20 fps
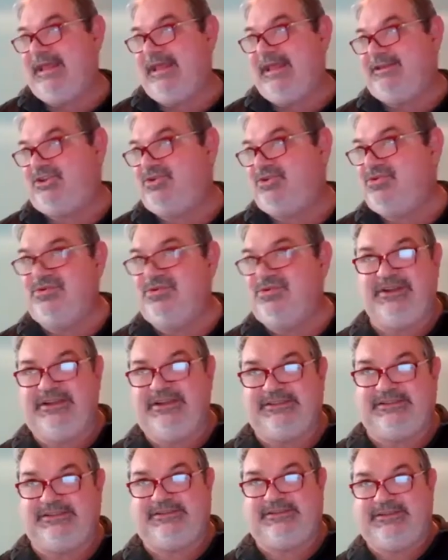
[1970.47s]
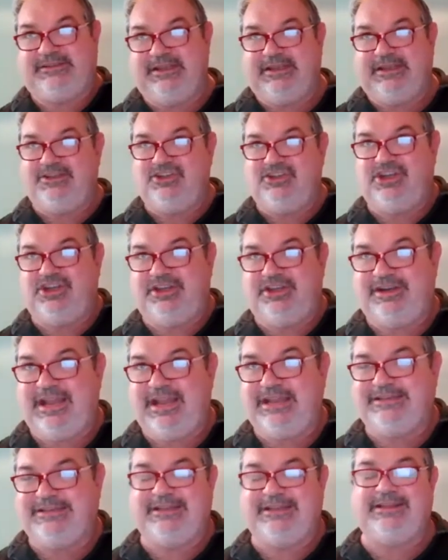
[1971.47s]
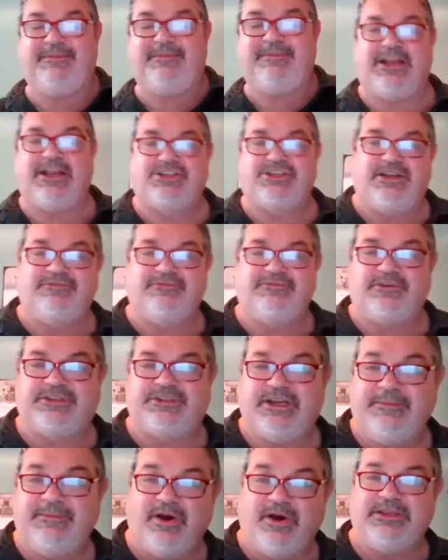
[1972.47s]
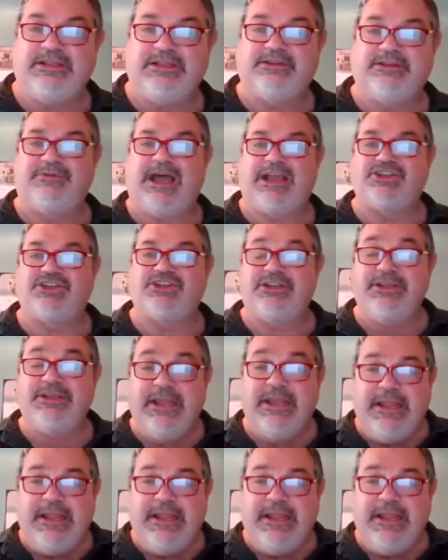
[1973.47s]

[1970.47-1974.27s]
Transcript: L2 is the generalized Laplacian for three-body interaction,